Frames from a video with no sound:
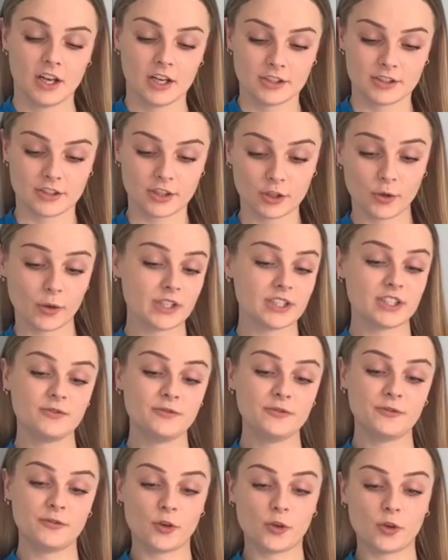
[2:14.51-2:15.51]
So question
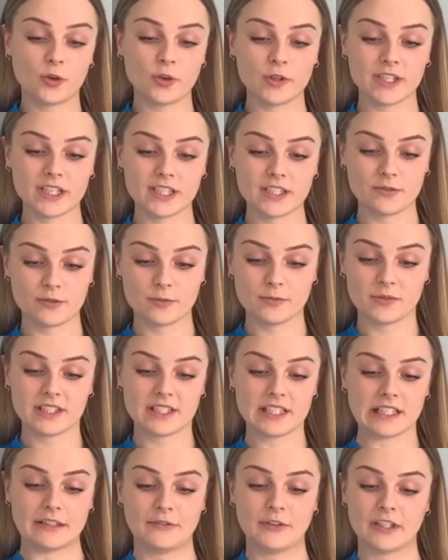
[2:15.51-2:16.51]
4 is from
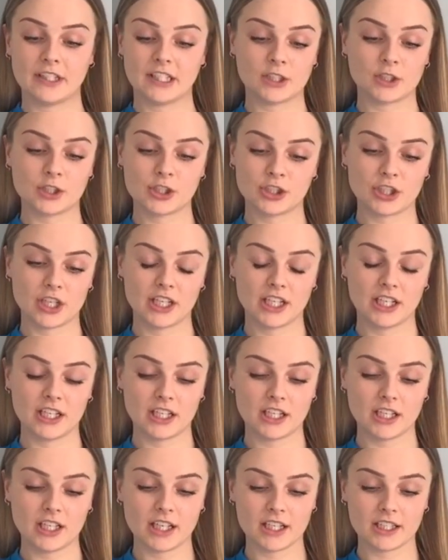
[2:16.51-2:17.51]
Stephen in
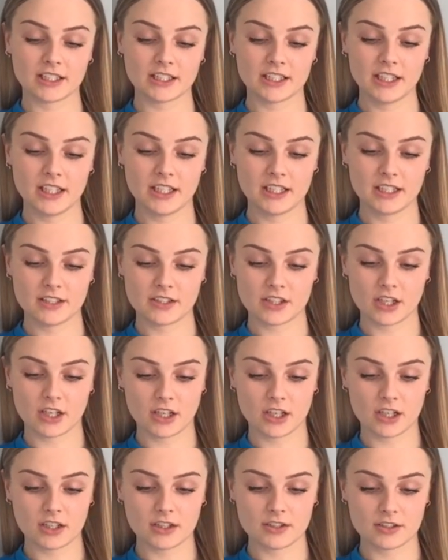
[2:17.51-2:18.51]
Australia, and he has
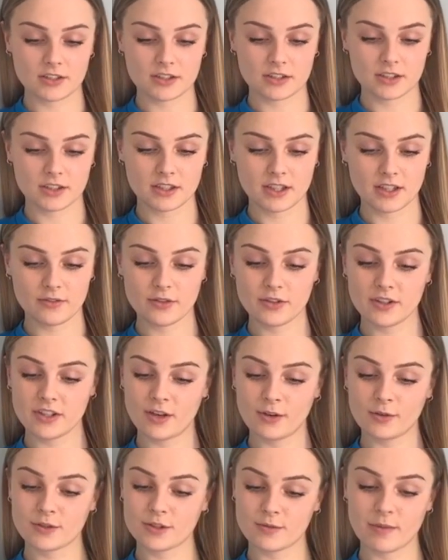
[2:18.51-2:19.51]
asked, given the
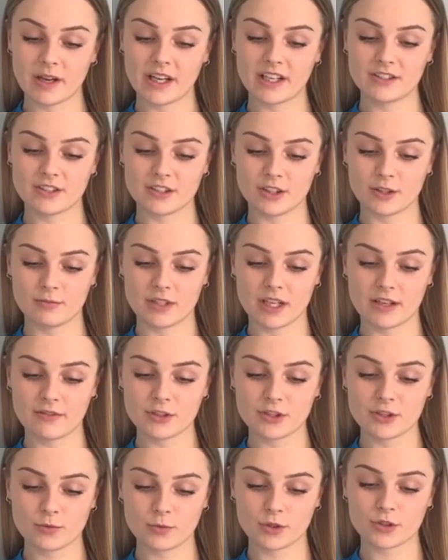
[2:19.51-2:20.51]
ultimatum never
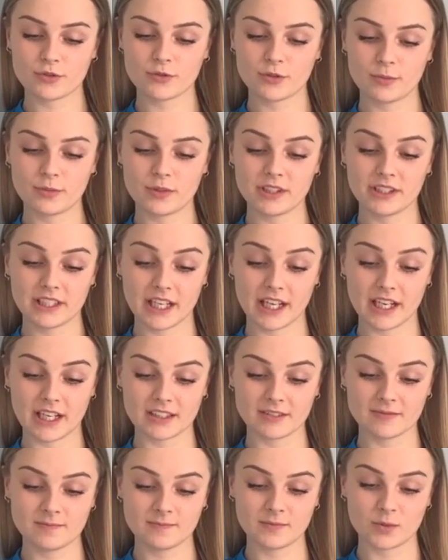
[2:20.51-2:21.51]
to watch football
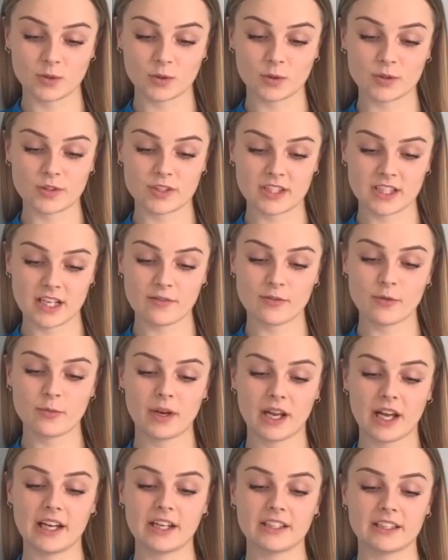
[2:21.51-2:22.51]
again or to never
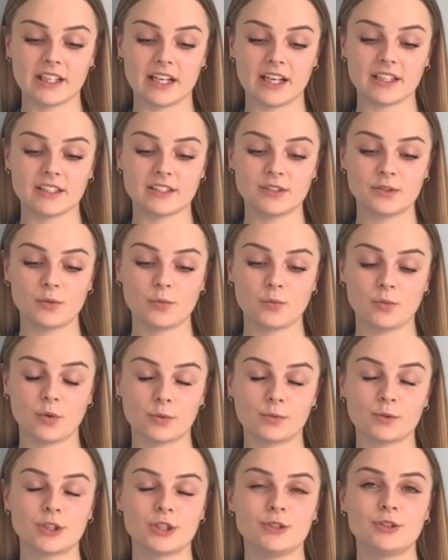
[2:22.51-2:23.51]
play again, what
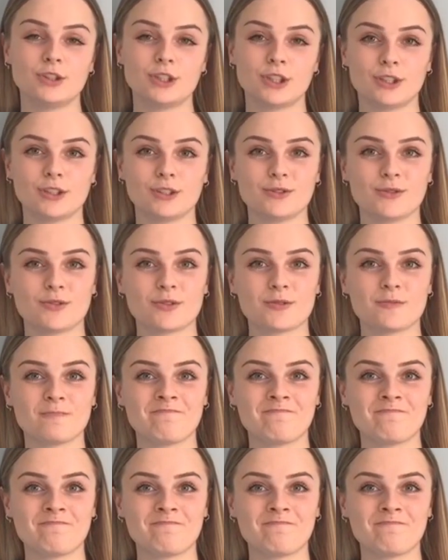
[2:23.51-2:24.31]
would you choose?